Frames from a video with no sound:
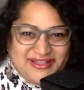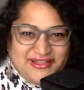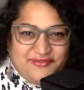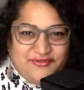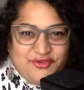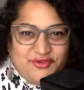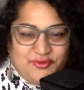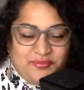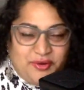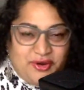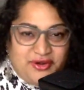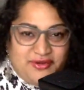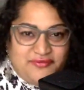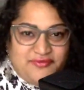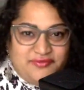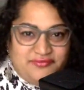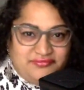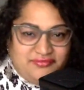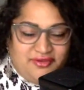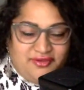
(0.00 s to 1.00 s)
If you're part
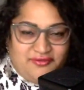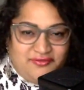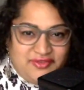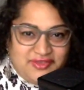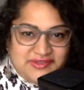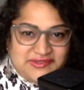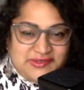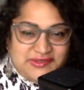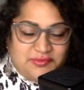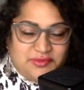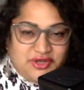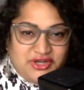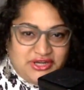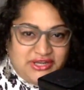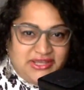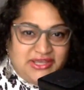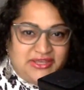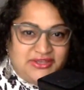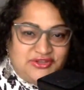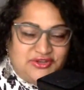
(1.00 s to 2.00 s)
of this
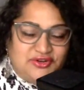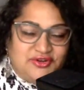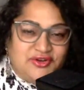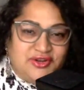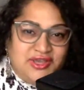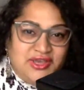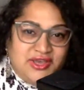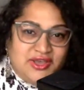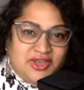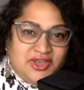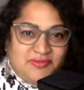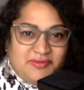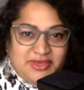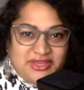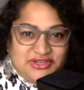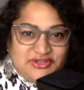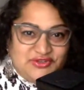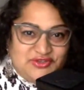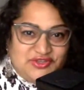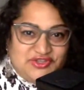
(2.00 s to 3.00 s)
community and you're coming
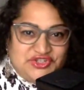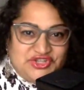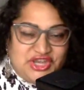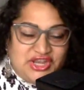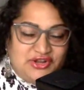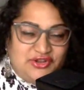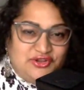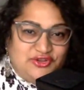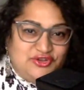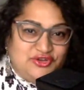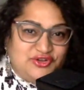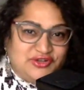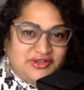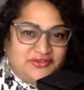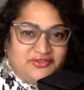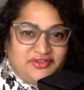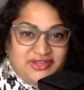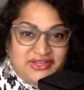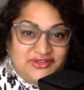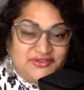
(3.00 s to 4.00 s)
into this channel, you're
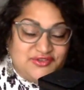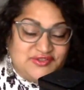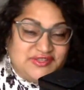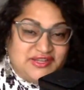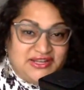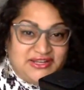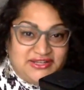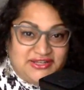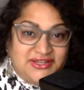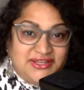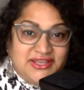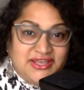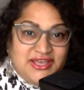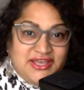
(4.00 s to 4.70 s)
definitely interested in